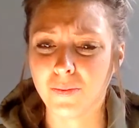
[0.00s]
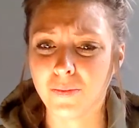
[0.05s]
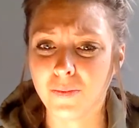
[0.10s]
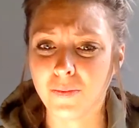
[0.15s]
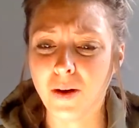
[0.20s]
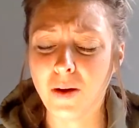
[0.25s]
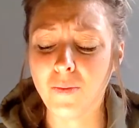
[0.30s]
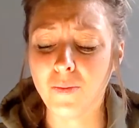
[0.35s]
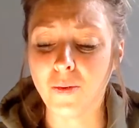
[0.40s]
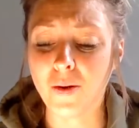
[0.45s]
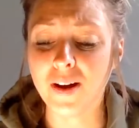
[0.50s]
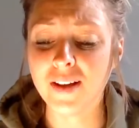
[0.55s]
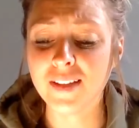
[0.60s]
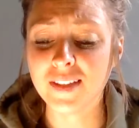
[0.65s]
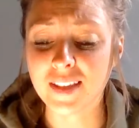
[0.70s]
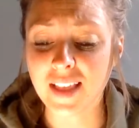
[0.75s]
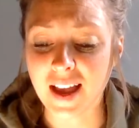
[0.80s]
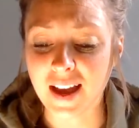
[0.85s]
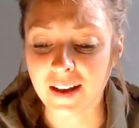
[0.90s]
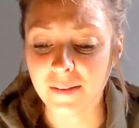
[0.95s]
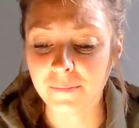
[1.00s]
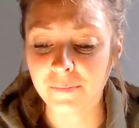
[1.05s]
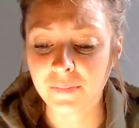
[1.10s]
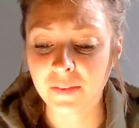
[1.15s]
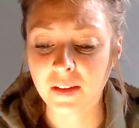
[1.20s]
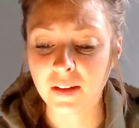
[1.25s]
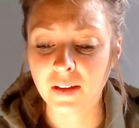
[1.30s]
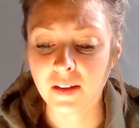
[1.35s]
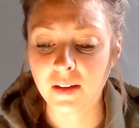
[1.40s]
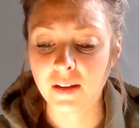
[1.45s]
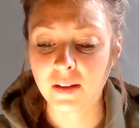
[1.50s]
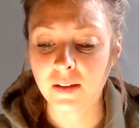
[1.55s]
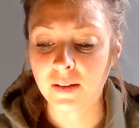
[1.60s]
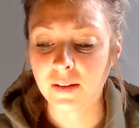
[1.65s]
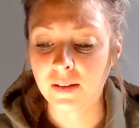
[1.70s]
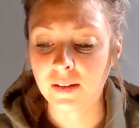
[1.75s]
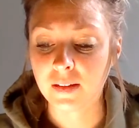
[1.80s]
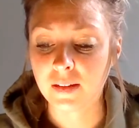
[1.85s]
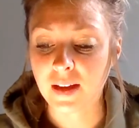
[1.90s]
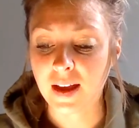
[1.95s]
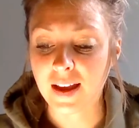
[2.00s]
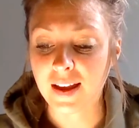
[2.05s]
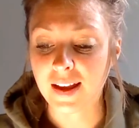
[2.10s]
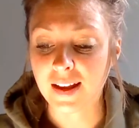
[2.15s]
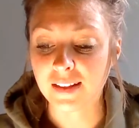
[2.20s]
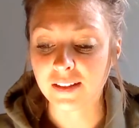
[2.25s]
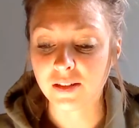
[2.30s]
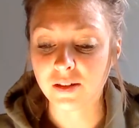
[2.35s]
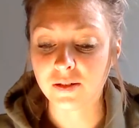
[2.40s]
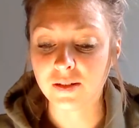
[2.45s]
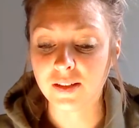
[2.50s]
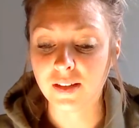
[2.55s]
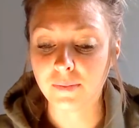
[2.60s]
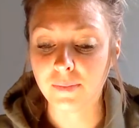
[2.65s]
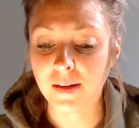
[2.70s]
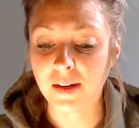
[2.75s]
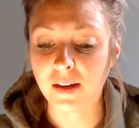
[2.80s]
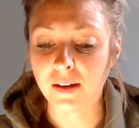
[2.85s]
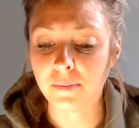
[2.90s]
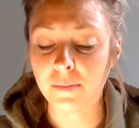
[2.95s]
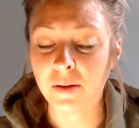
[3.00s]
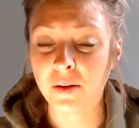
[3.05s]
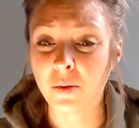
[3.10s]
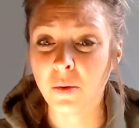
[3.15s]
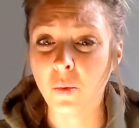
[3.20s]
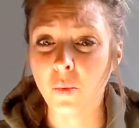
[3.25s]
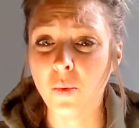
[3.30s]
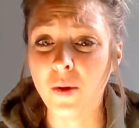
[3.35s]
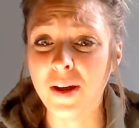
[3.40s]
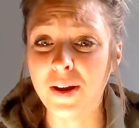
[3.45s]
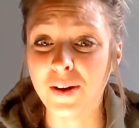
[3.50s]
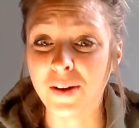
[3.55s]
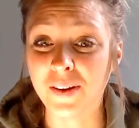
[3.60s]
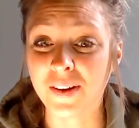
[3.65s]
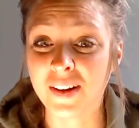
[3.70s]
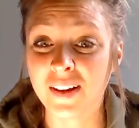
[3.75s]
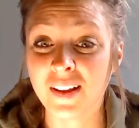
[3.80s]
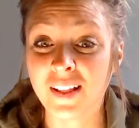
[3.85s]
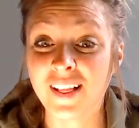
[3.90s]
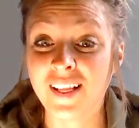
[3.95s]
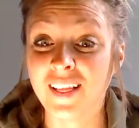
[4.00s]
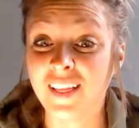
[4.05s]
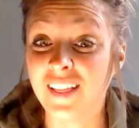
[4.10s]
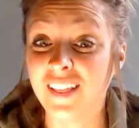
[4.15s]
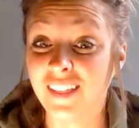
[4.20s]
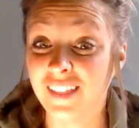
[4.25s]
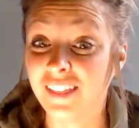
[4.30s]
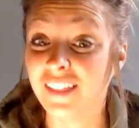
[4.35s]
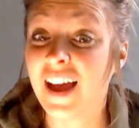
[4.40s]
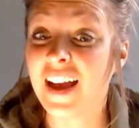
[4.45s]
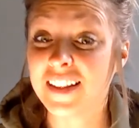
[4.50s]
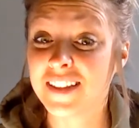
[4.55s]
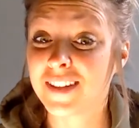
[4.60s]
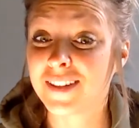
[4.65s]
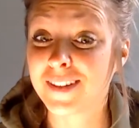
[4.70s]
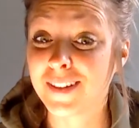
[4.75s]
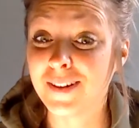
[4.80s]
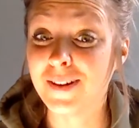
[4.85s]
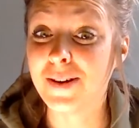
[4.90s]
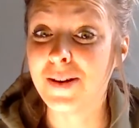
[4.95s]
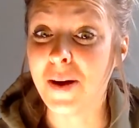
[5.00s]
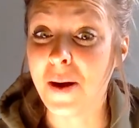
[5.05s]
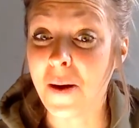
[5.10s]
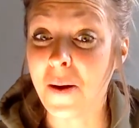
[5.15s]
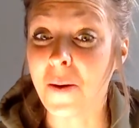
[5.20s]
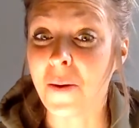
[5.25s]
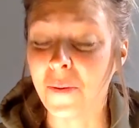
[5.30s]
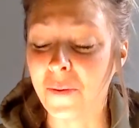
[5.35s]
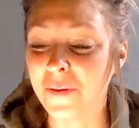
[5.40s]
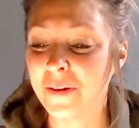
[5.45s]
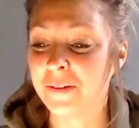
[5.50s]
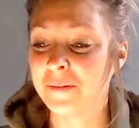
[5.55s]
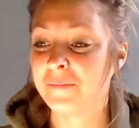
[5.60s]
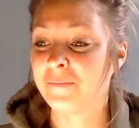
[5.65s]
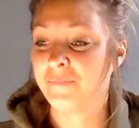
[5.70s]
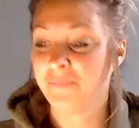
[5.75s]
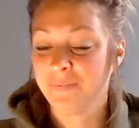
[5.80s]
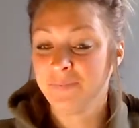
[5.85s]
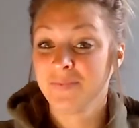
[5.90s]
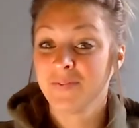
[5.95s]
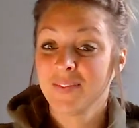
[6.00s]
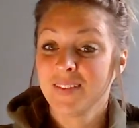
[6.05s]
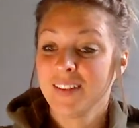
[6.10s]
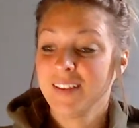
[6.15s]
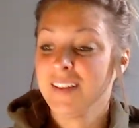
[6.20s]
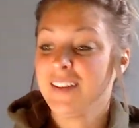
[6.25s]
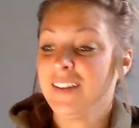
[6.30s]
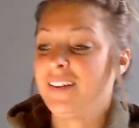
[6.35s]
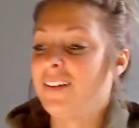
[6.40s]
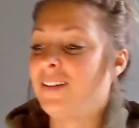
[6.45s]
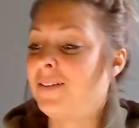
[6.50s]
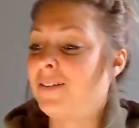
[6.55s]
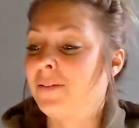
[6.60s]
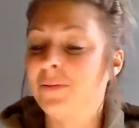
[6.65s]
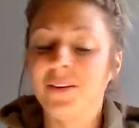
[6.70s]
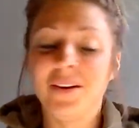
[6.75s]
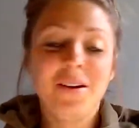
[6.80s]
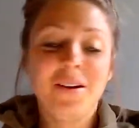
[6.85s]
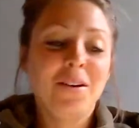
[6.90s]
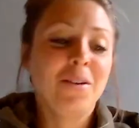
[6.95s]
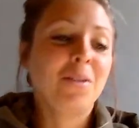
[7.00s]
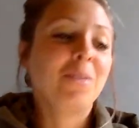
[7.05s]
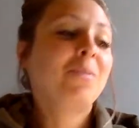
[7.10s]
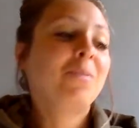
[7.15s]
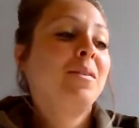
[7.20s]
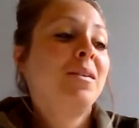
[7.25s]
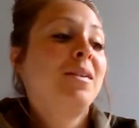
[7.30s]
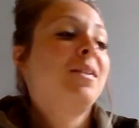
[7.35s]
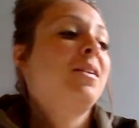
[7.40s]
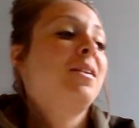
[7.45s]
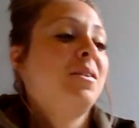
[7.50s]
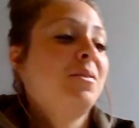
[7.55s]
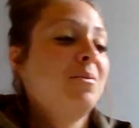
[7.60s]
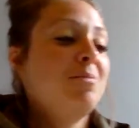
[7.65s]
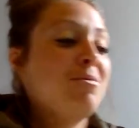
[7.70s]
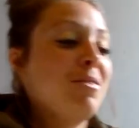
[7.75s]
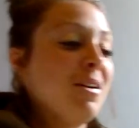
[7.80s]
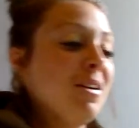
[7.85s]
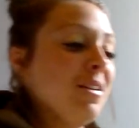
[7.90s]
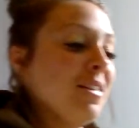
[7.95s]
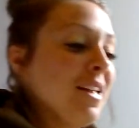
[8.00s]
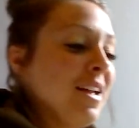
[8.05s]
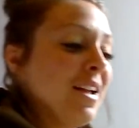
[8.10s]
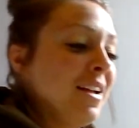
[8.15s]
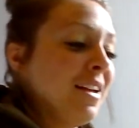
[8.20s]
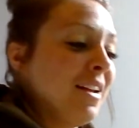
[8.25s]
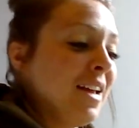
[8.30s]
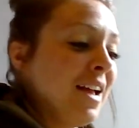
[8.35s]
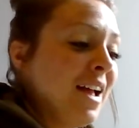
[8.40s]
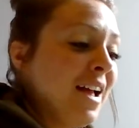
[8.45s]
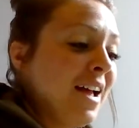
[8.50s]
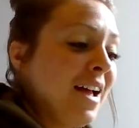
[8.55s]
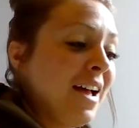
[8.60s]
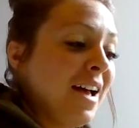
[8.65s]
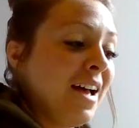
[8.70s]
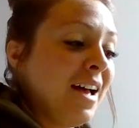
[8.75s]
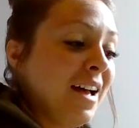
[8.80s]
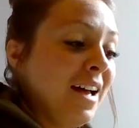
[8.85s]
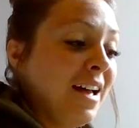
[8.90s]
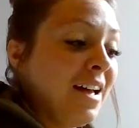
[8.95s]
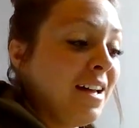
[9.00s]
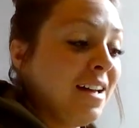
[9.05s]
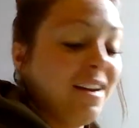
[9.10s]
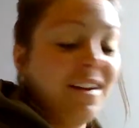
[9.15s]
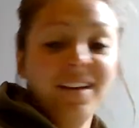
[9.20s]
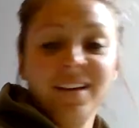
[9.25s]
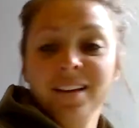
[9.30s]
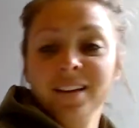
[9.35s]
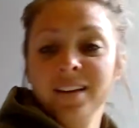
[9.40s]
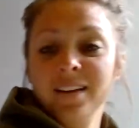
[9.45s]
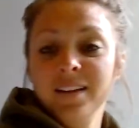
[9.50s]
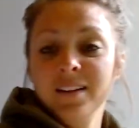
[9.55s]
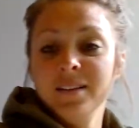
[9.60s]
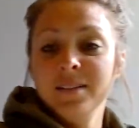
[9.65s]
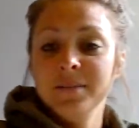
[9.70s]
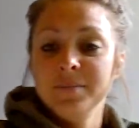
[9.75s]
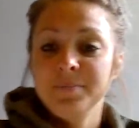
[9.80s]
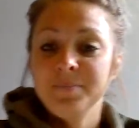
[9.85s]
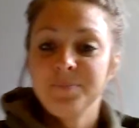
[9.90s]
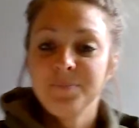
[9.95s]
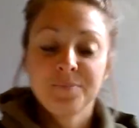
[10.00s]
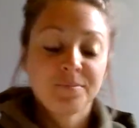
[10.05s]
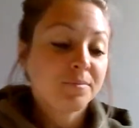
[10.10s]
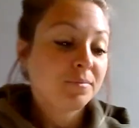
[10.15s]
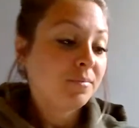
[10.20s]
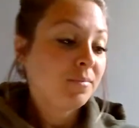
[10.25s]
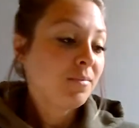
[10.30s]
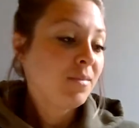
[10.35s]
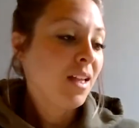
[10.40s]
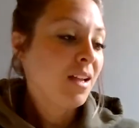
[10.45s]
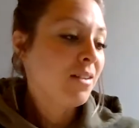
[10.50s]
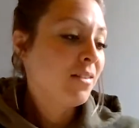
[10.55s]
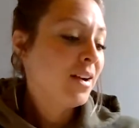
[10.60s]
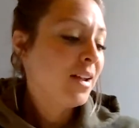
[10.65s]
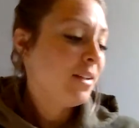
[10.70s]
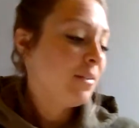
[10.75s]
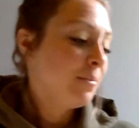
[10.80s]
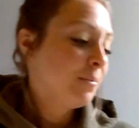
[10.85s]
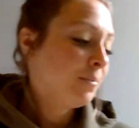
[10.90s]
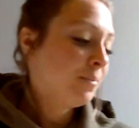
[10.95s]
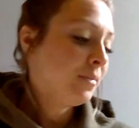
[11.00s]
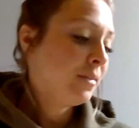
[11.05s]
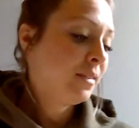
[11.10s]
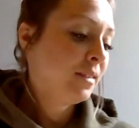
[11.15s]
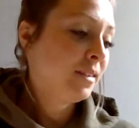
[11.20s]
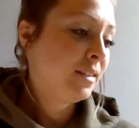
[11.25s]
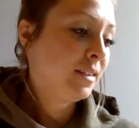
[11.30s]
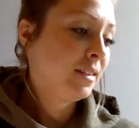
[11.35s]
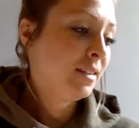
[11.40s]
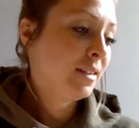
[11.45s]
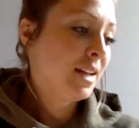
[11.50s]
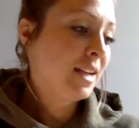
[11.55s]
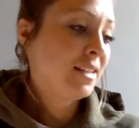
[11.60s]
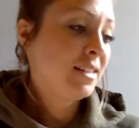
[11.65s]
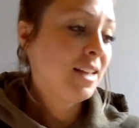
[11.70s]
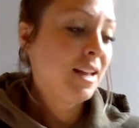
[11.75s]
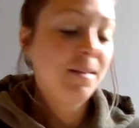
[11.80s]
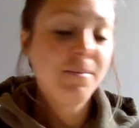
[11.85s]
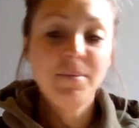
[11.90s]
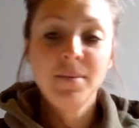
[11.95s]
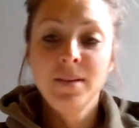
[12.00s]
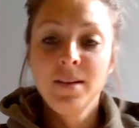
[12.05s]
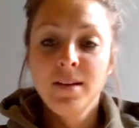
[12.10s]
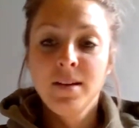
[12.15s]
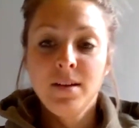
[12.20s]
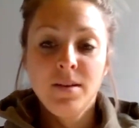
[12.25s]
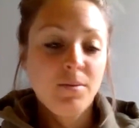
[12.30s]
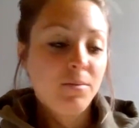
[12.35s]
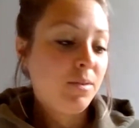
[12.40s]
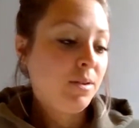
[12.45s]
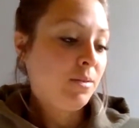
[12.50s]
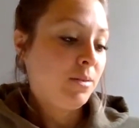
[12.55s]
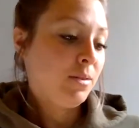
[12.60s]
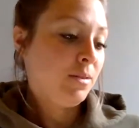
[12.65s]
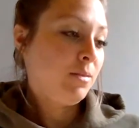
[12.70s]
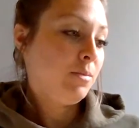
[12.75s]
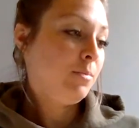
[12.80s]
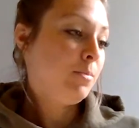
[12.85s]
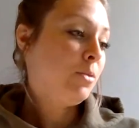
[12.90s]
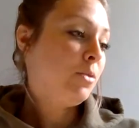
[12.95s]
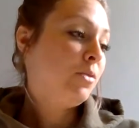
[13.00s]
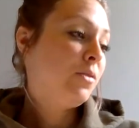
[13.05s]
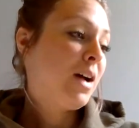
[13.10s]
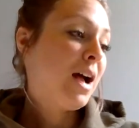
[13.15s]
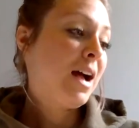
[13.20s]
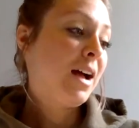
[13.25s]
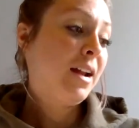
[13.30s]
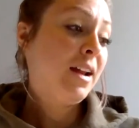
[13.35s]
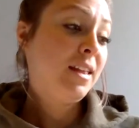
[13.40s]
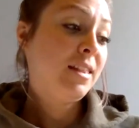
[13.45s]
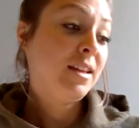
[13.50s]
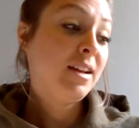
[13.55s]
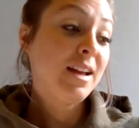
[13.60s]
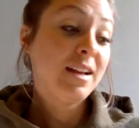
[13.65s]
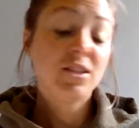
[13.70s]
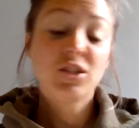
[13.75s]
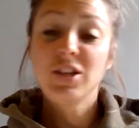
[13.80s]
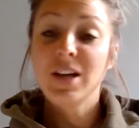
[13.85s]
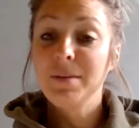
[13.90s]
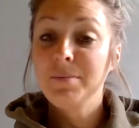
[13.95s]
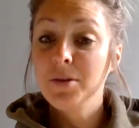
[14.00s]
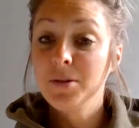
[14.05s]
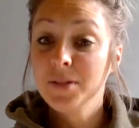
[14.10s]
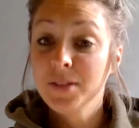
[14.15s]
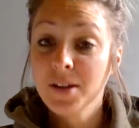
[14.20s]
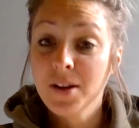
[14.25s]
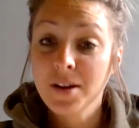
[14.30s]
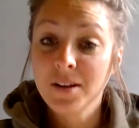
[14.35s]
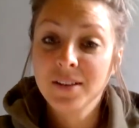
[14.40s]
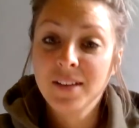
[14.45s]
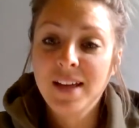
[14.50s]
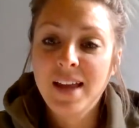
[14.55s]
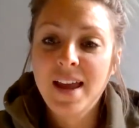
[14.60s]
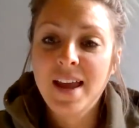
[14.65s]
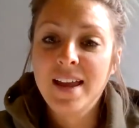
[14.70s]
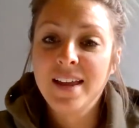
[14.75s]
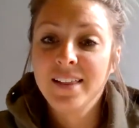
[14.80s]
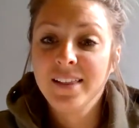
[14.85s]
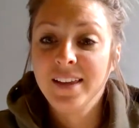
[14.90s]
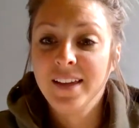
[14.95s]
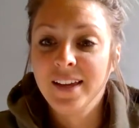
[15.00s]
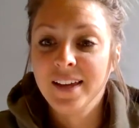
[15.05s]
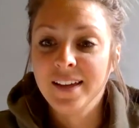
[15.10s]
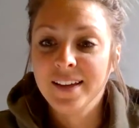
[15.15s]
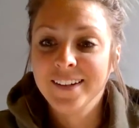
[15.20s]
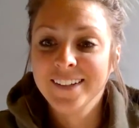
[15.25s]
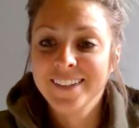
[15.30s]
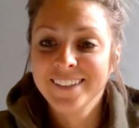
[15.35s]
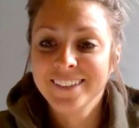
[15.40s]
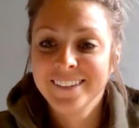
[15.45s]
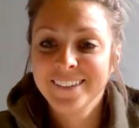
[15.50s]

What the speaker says: What was that? I answered, zipping up. Weird. Let's go. Oh no. Where are they gonna head? All right. Next time we will move on, and the next chapter is called Alien.